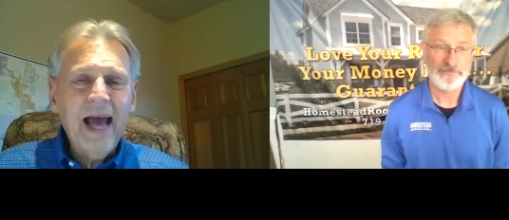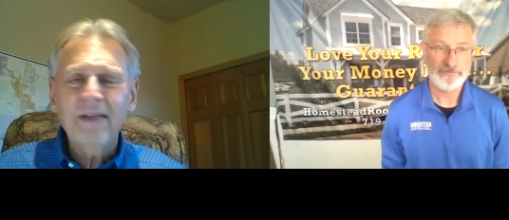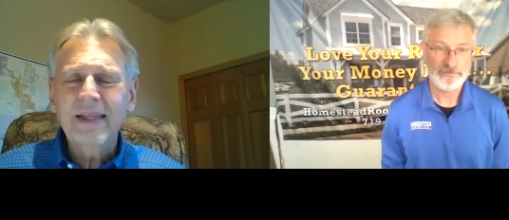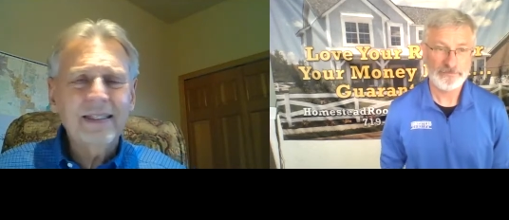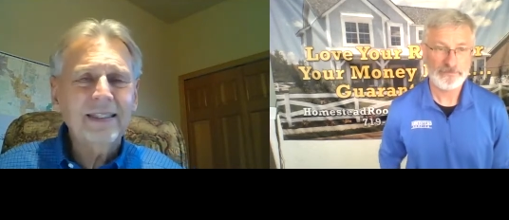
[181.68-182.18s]

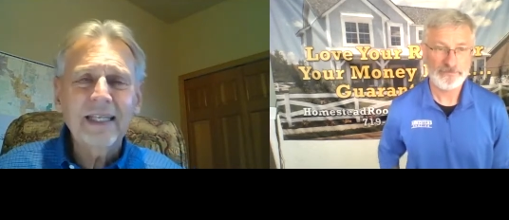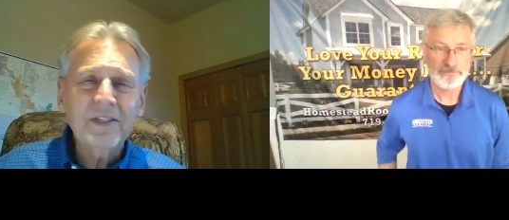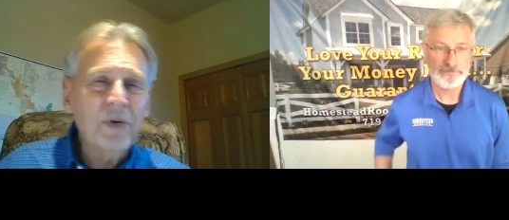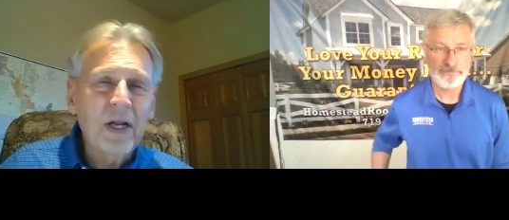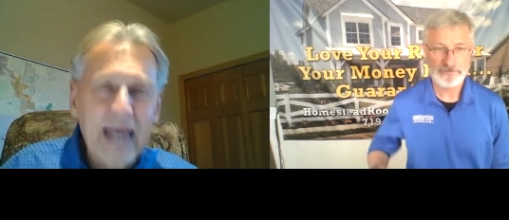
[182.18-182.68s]
Speaker 1: "Does this
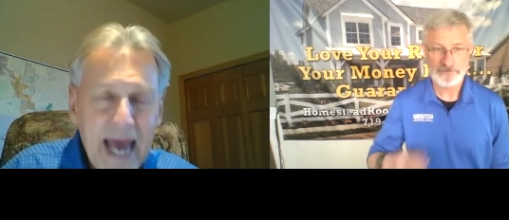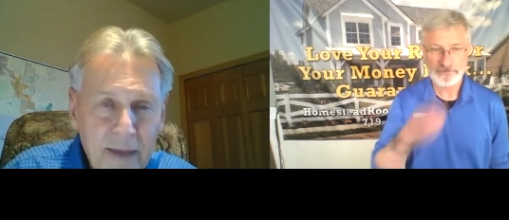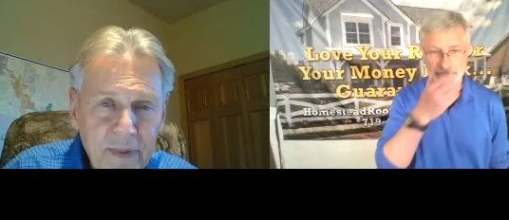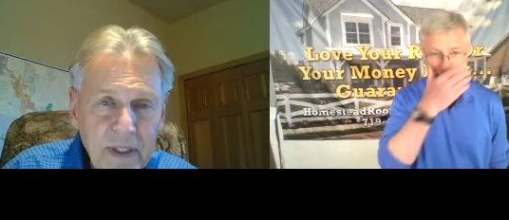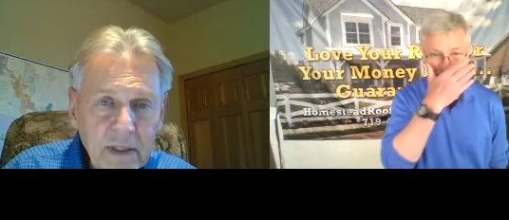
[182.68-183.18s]
really
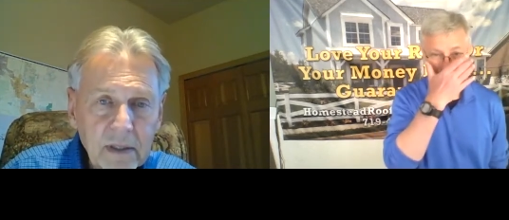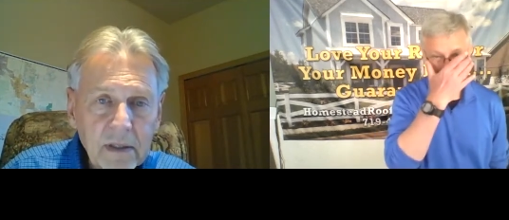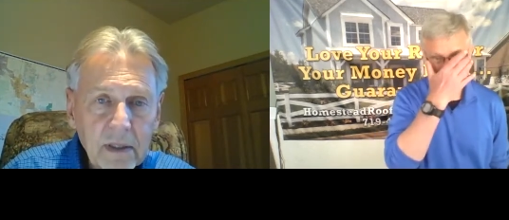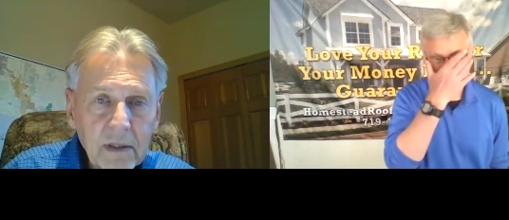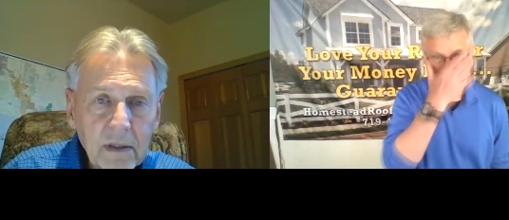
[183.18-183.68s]
happen?"
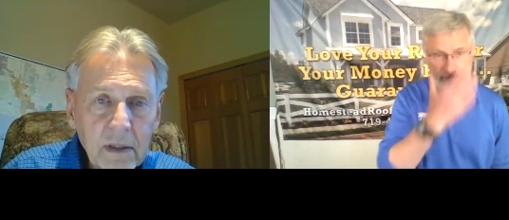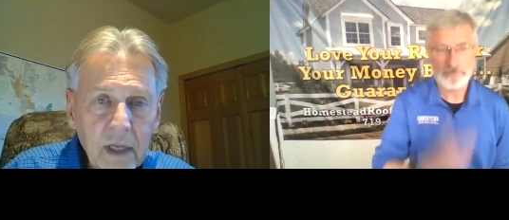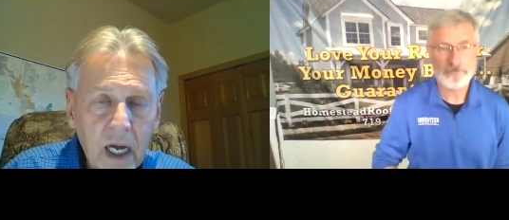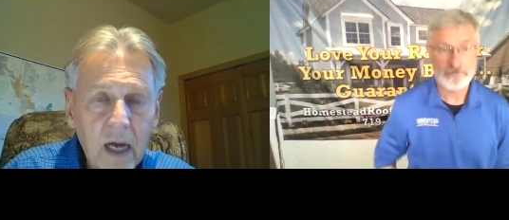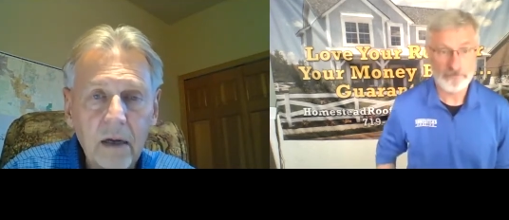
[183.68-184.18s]

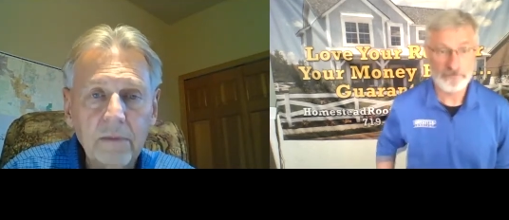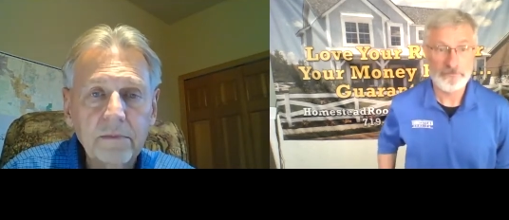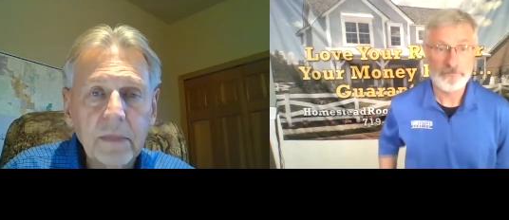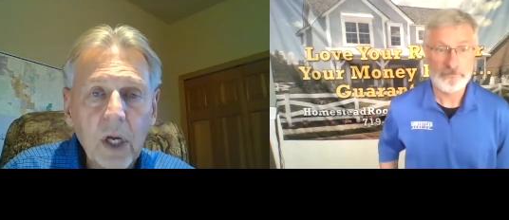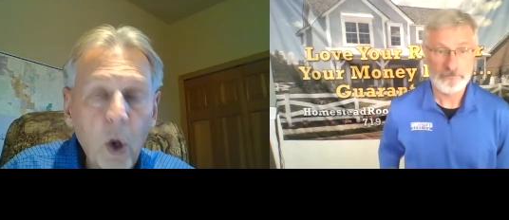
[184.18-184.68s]

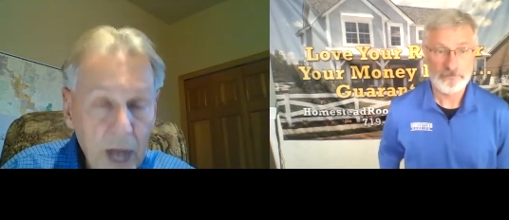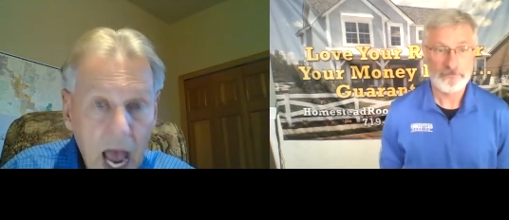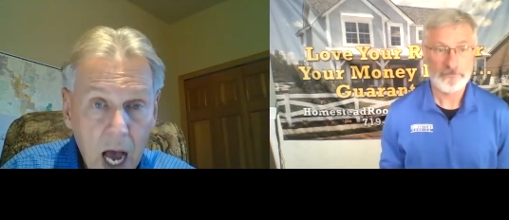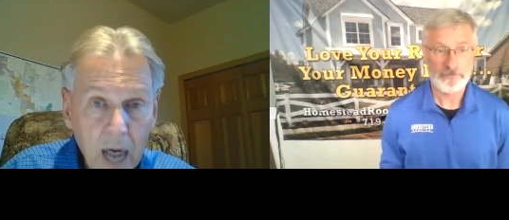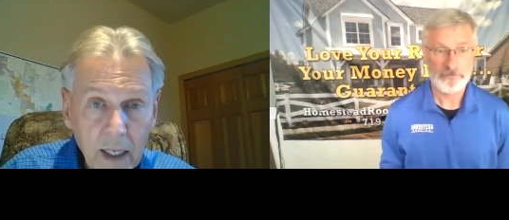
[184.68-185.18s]
Um, oh
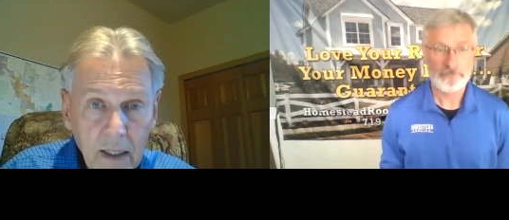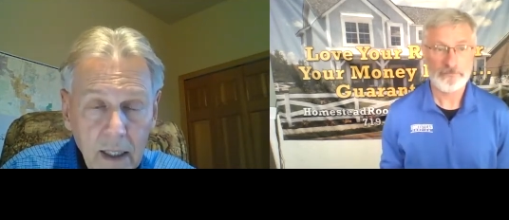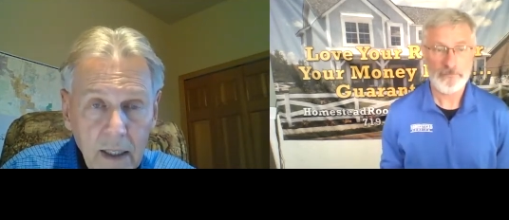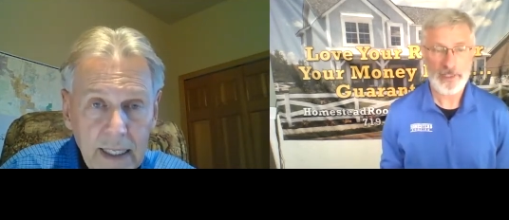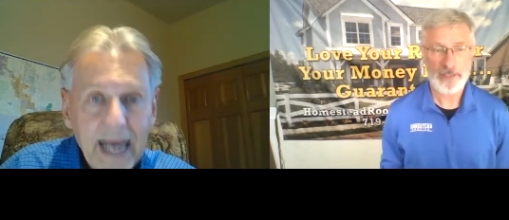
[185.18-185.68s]
yeah,
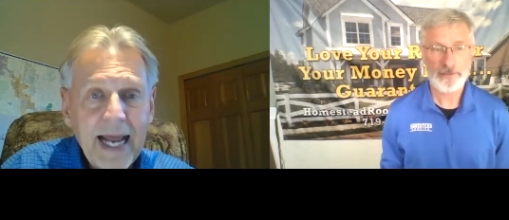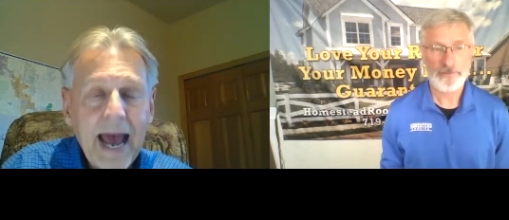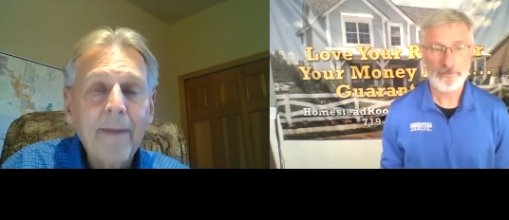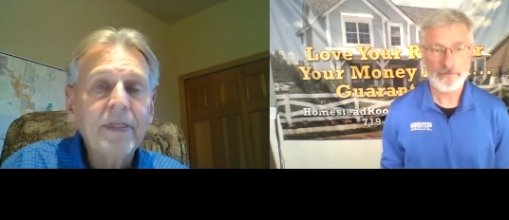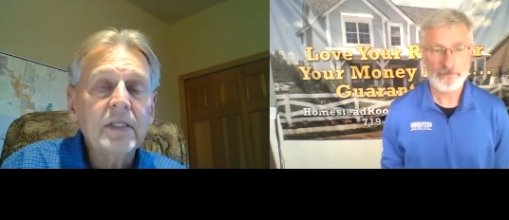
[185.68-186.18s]
yeah, it
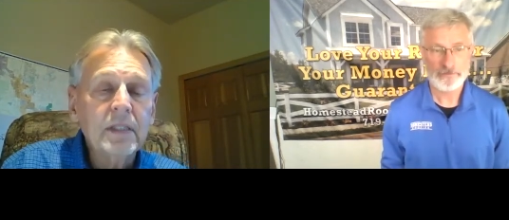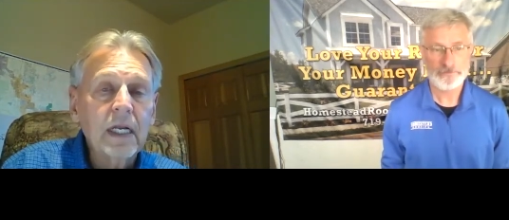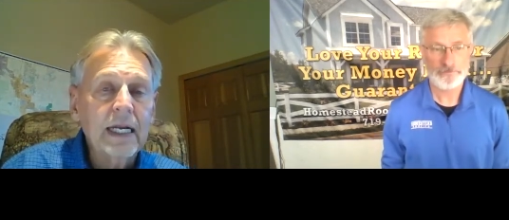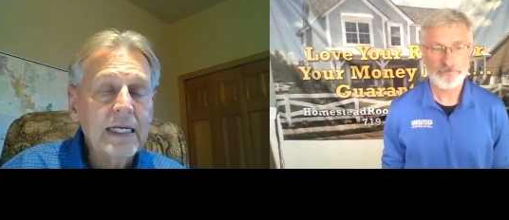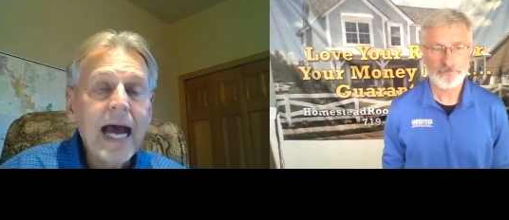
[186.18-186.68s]
happens
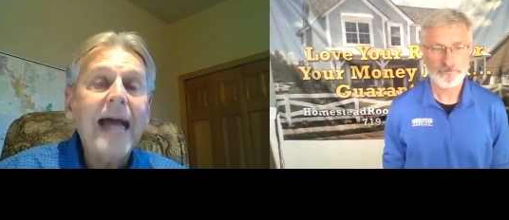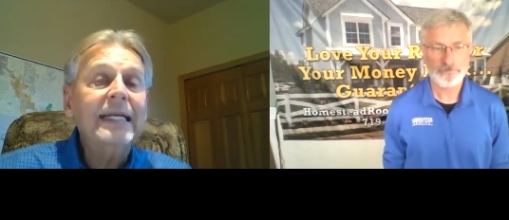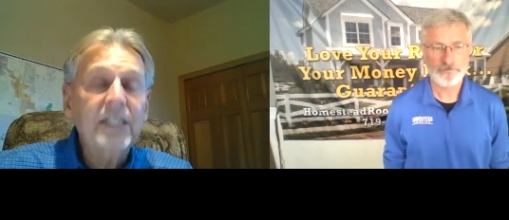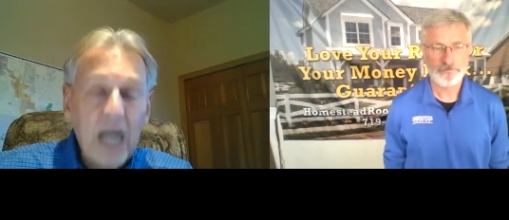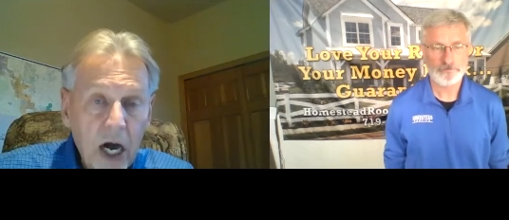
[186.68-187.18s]
not
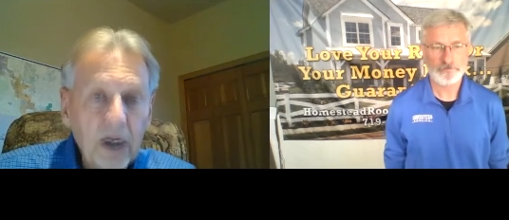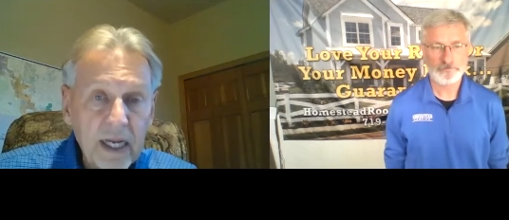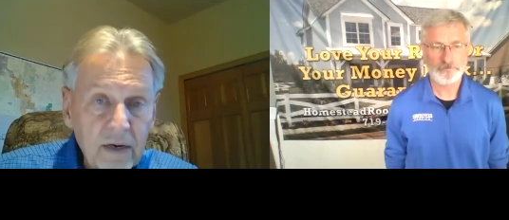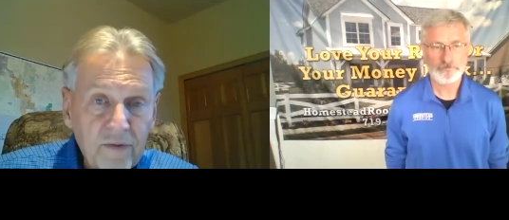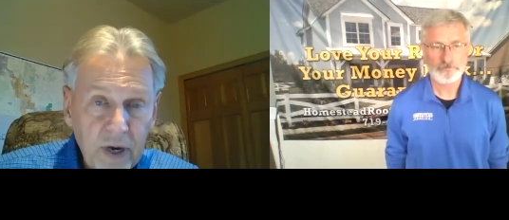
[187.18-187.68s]
entirely
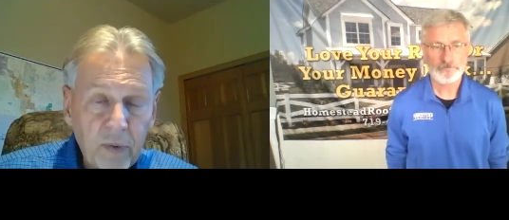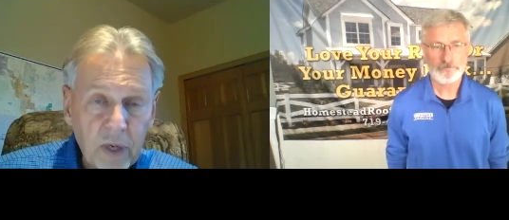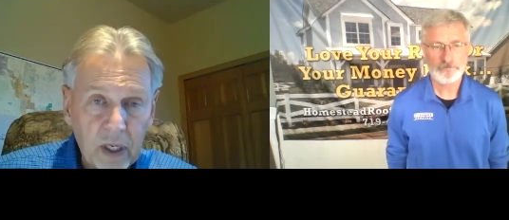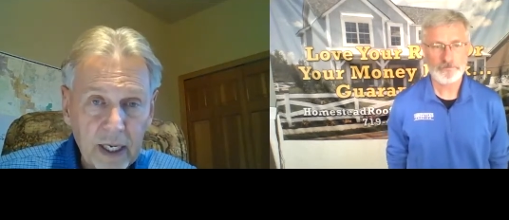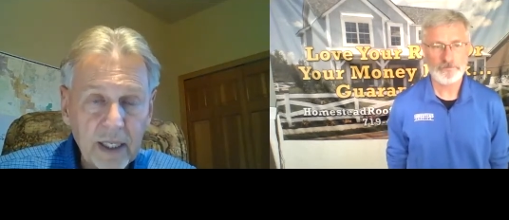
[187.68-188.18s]

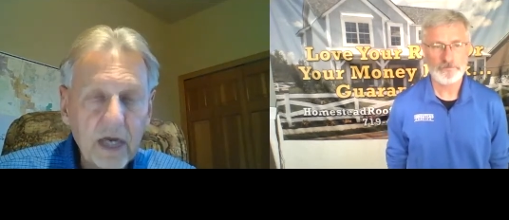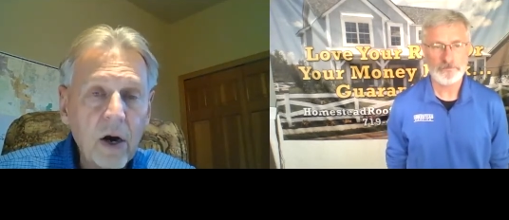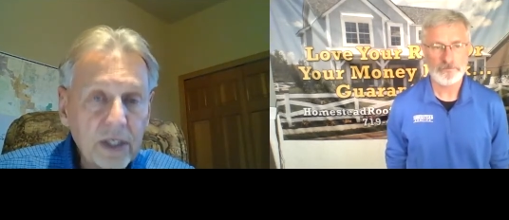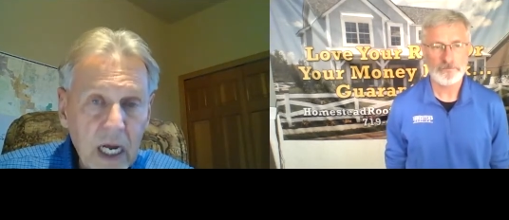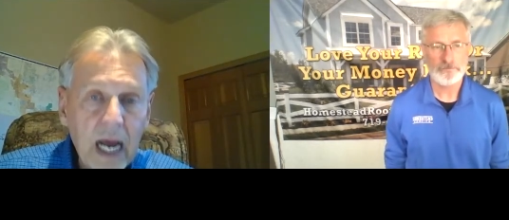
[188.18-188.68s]
infrequently. There
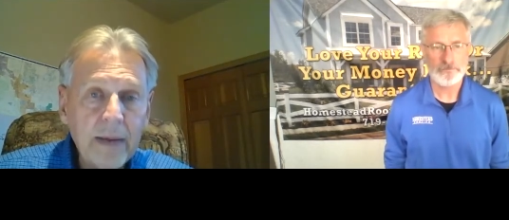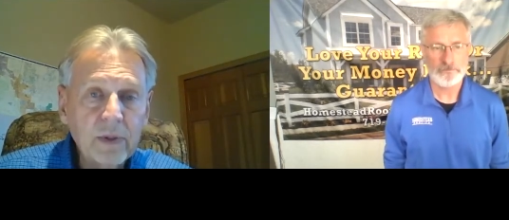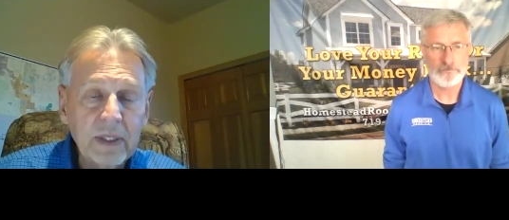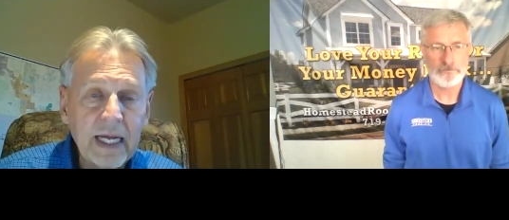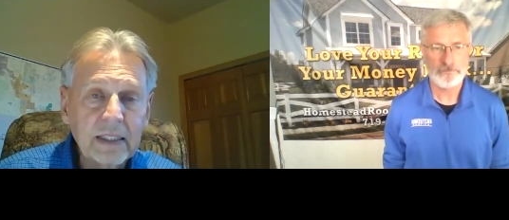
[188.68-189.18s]
are times
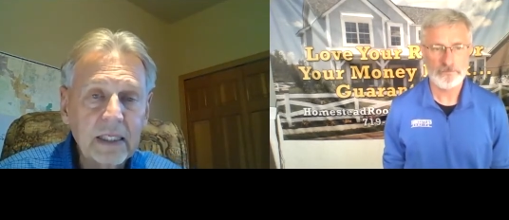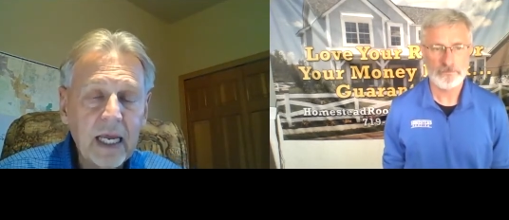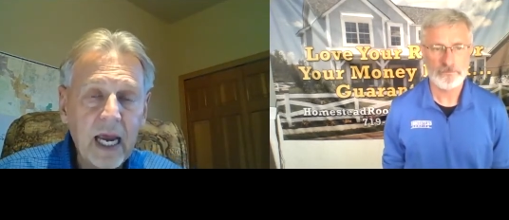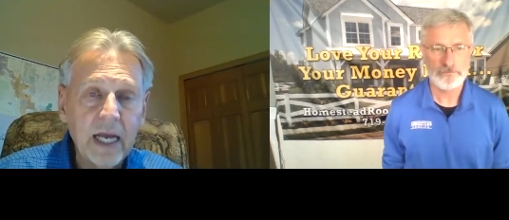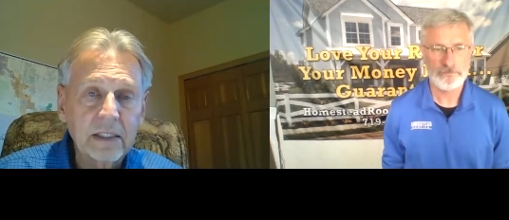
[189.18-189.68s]
when that's the
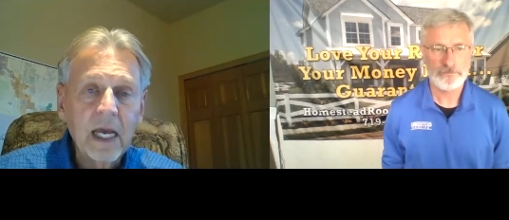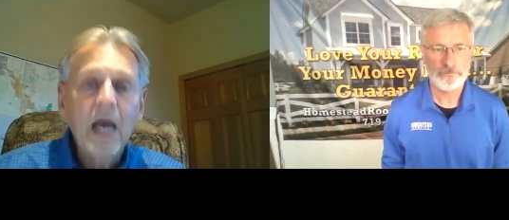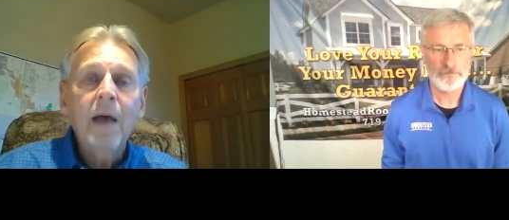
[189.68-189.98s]
case.